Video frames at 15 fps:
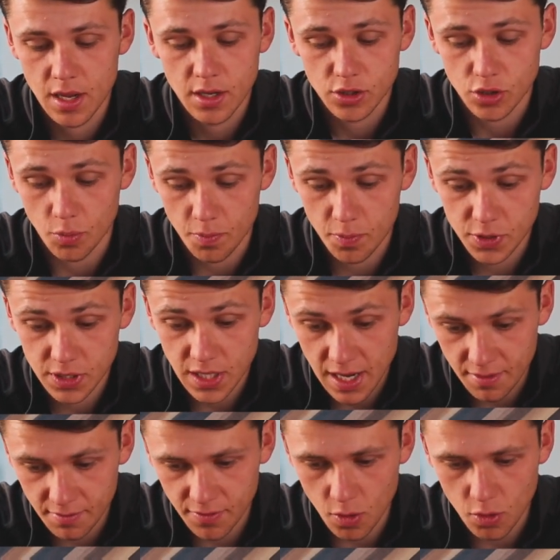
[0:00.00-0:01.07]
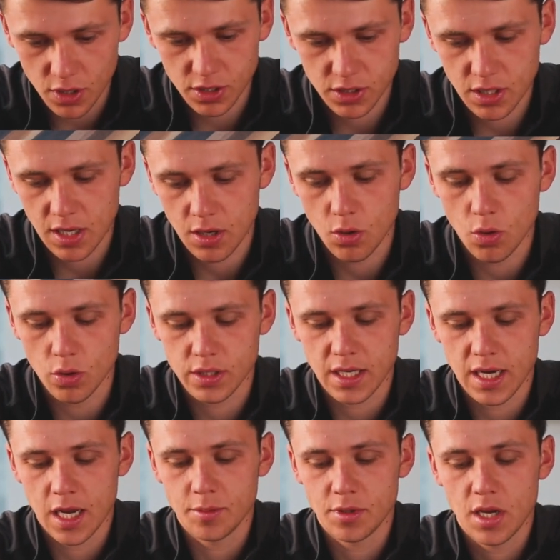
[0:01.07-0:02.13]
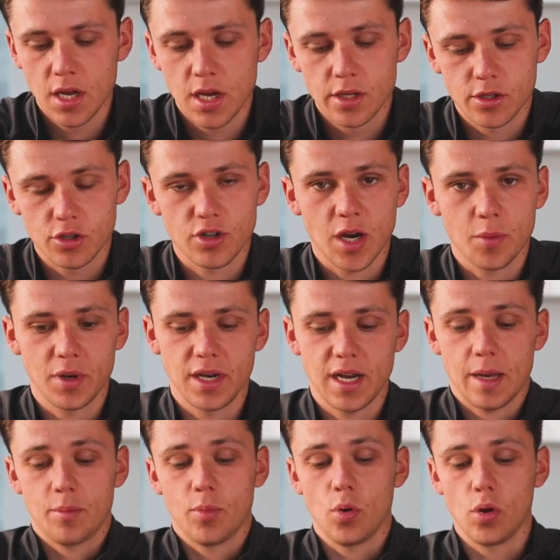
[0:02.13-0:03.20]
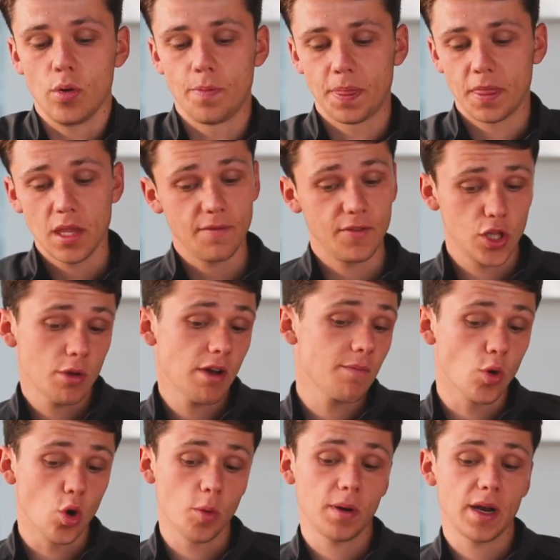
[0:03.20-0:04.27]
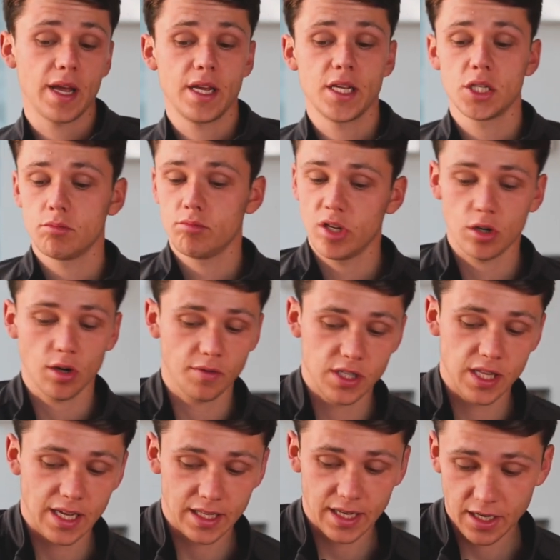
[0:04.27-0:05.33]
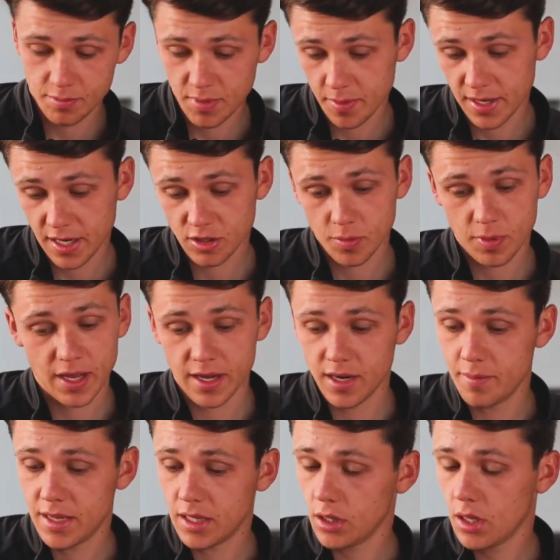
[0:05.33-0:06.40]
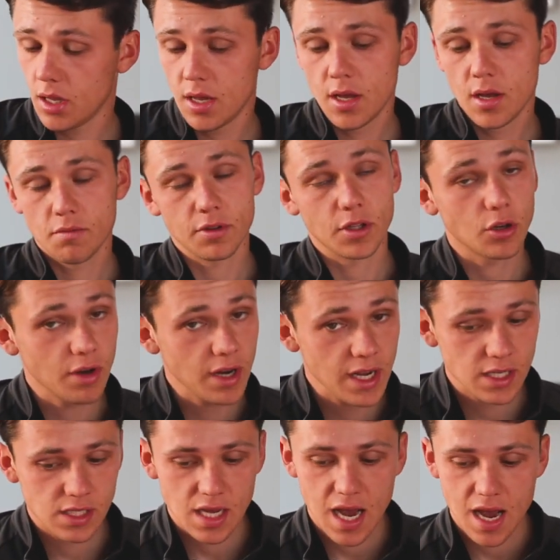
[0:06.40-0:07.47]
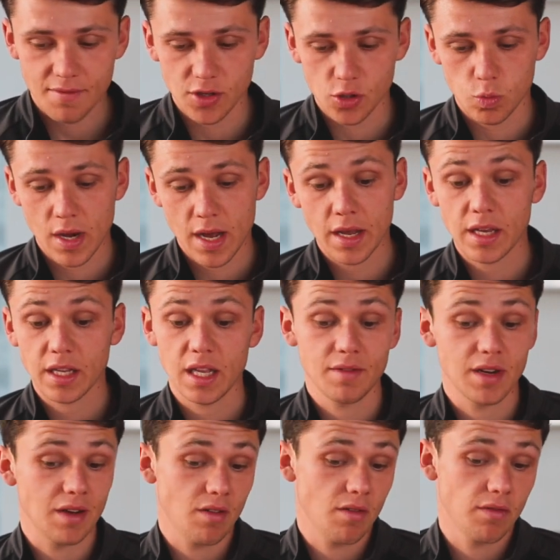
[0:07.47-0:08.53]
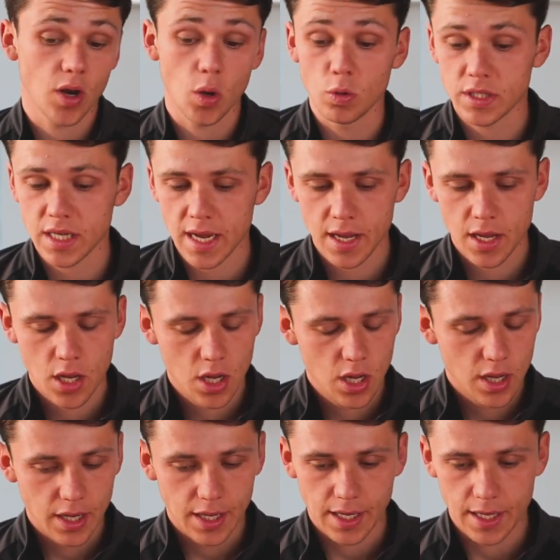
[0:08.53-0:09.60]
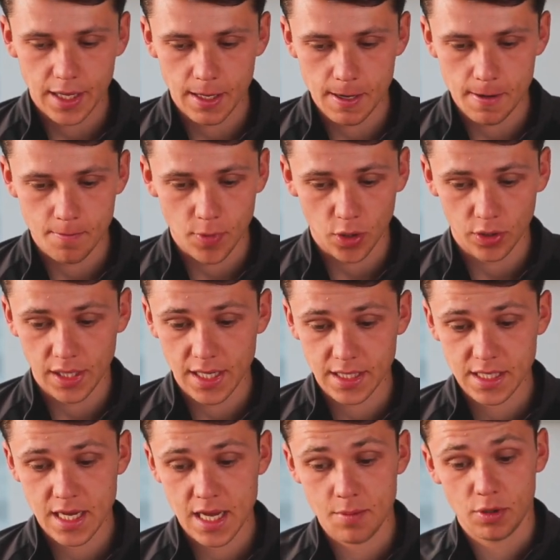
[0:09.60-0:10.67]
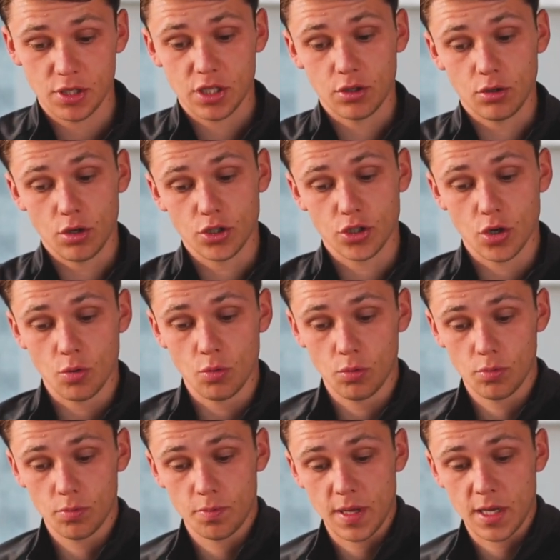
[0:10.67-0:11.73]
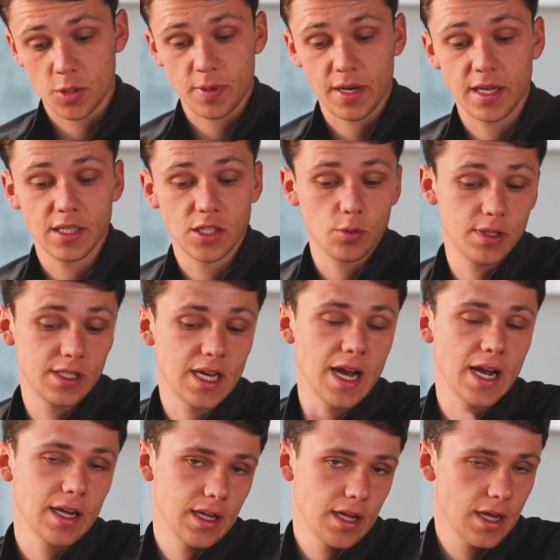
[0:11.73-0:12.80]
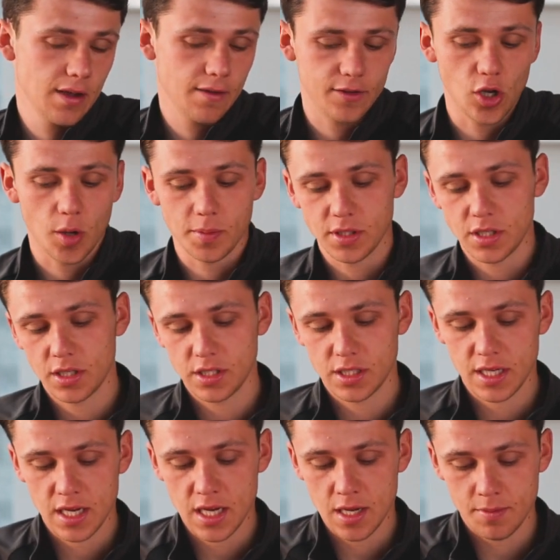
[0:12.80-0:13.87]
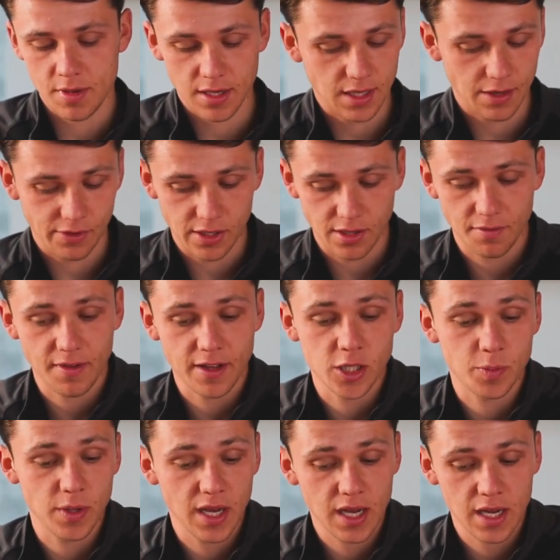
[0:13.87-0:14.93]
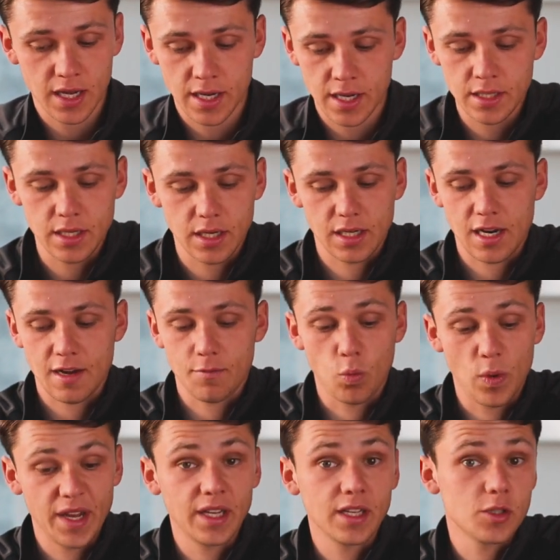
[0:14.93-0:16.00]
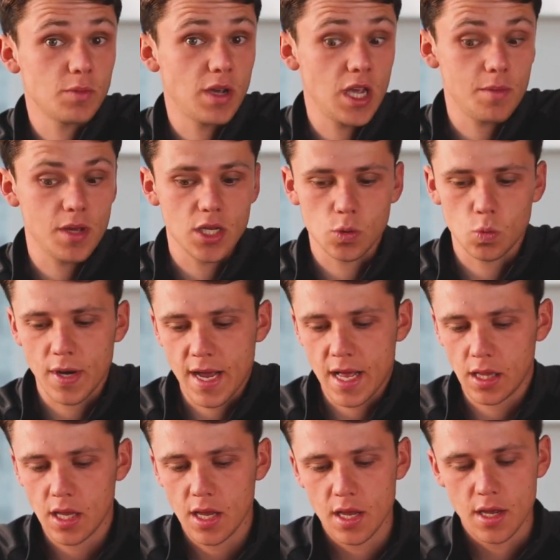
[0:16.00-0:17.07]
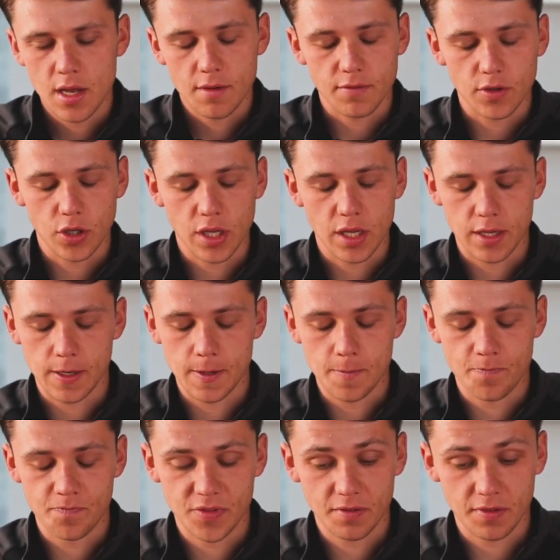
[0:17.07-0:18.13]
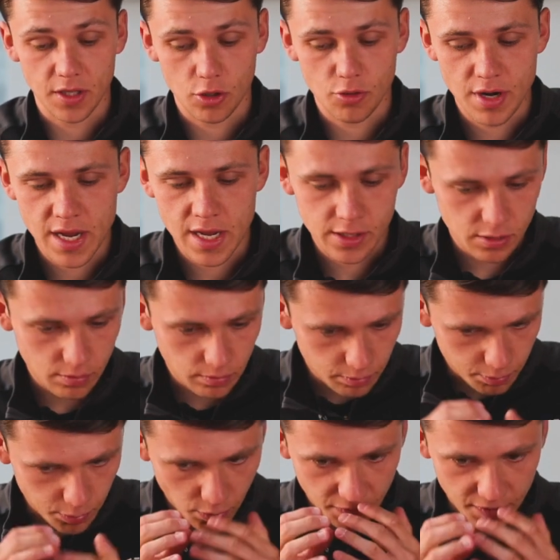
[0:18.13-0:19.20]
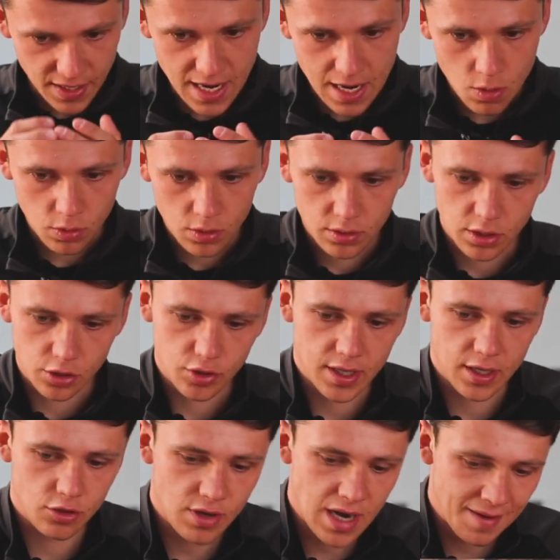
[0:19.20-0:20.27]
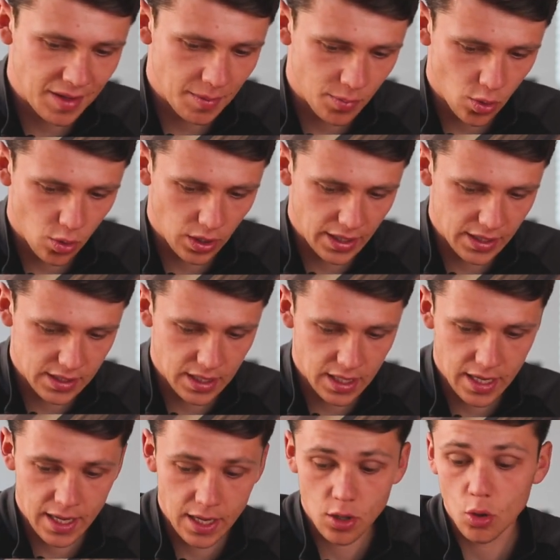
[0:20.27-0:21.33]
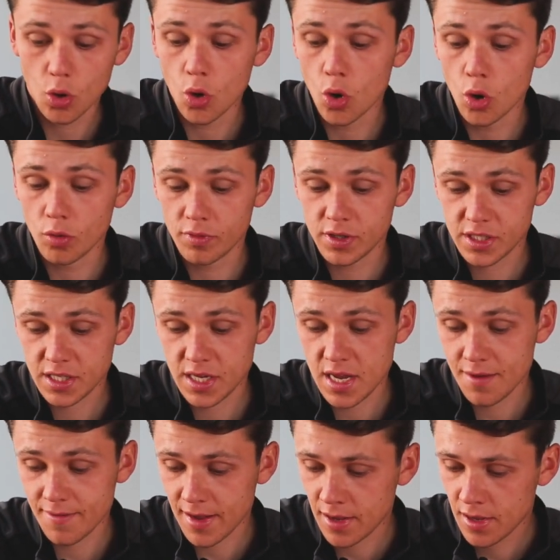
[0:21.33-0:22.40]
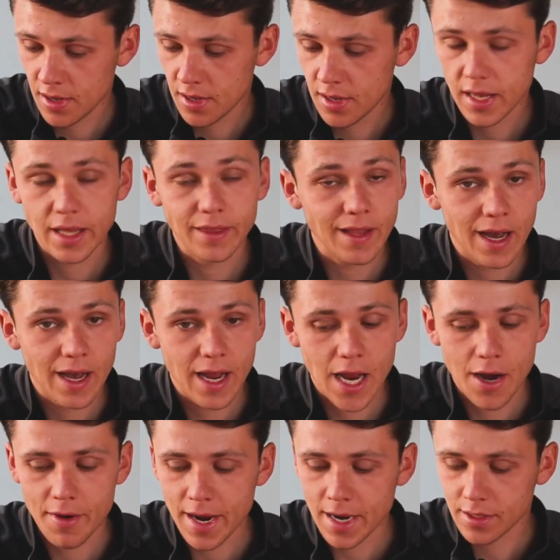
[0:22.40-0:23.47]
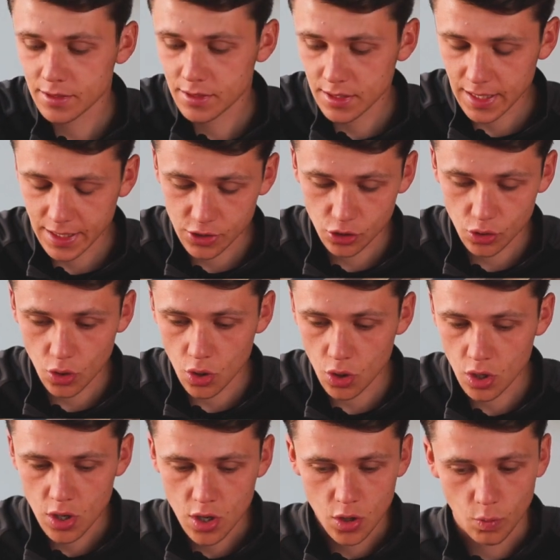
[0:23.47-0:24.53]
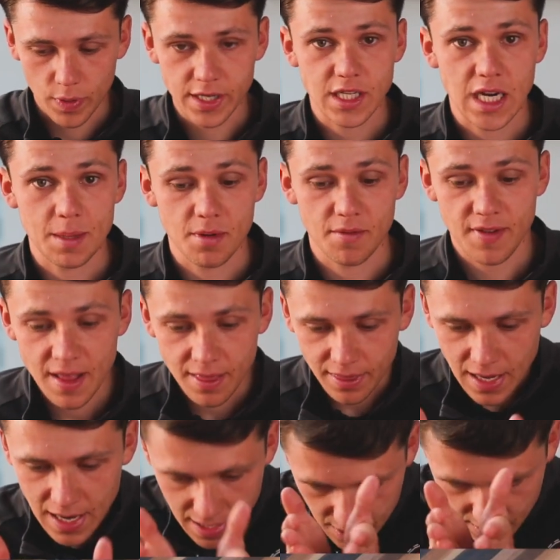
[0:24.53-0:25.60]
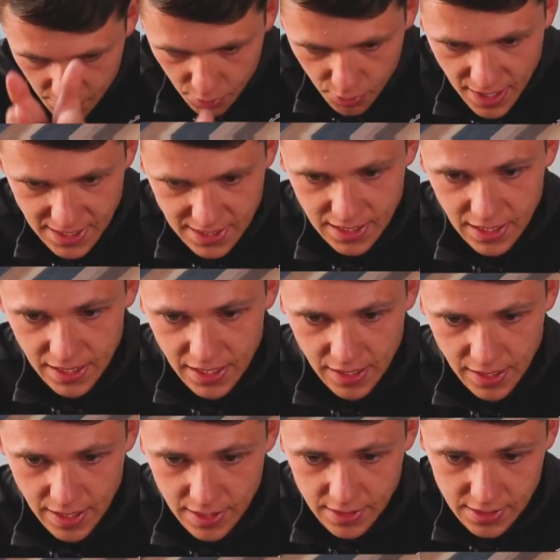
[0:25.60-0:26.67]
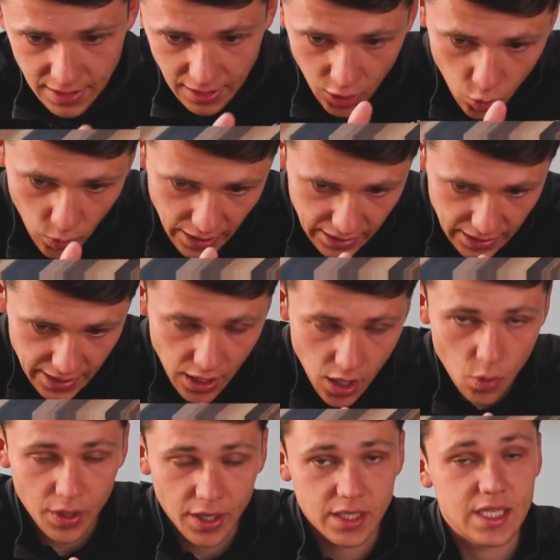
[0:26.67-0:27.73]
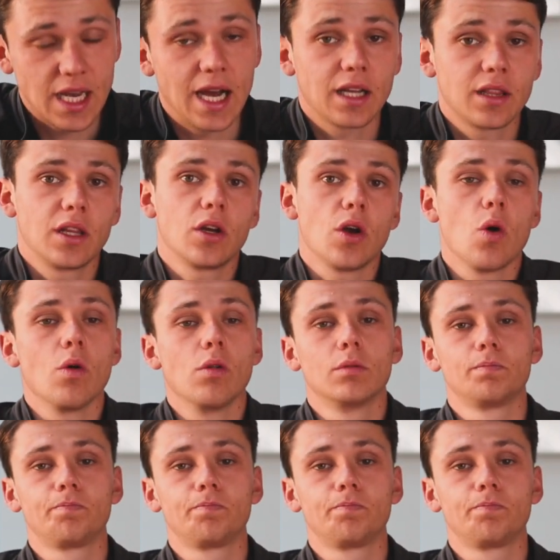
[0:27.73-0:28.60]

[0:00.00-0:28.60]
So staying focused at all times to try and win that ball. If you do have more players, you can obviously add maybe an extra player in the middle for the Greens to have as well. You can even have a floater on their team, which can also be a spring into attack for the opposition team. You can have your defence behind, you can have wingers maybe as well for the Greens. But for now, they're trying to drive that ball into there or receive it in that area to then score. We're trying to prevent that, pressing in here to then quickly go and attack the goal.